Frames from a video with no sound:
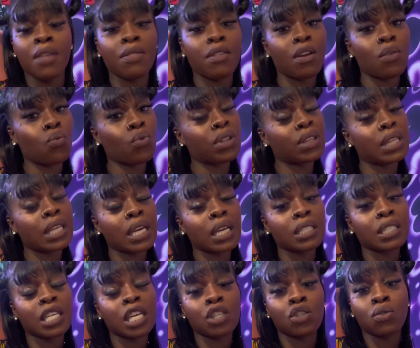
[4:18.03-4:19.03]
then when
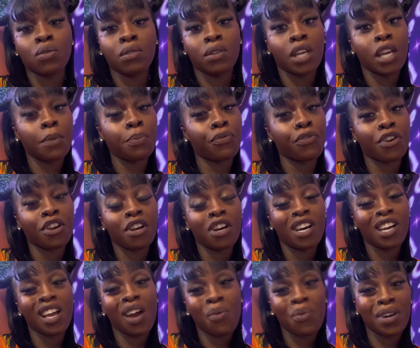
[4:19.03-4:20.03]
things get too deep for
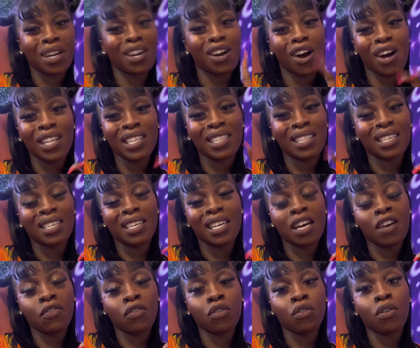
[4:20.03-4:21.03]
y'all, y'all want to call it the
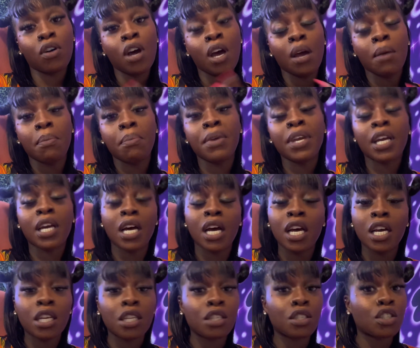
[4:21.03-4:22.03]
devil
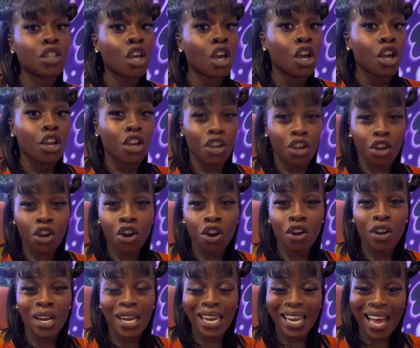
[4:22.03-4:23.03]
because
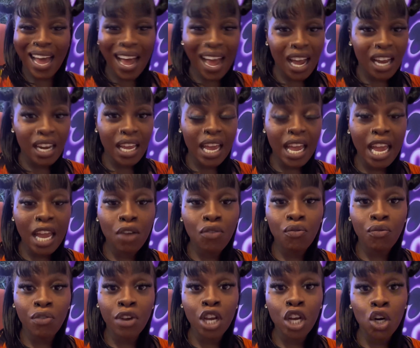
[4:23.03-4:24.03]
you're not a
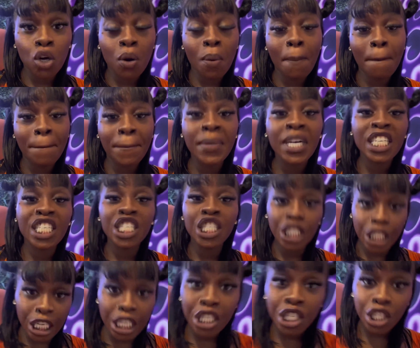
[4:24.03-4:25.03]
real
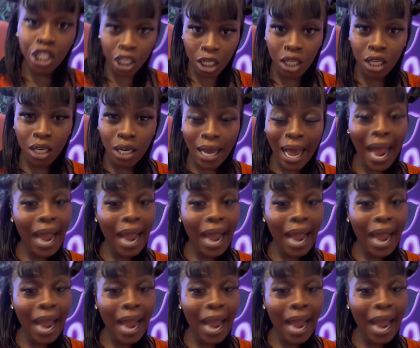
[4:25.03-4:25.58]
magician.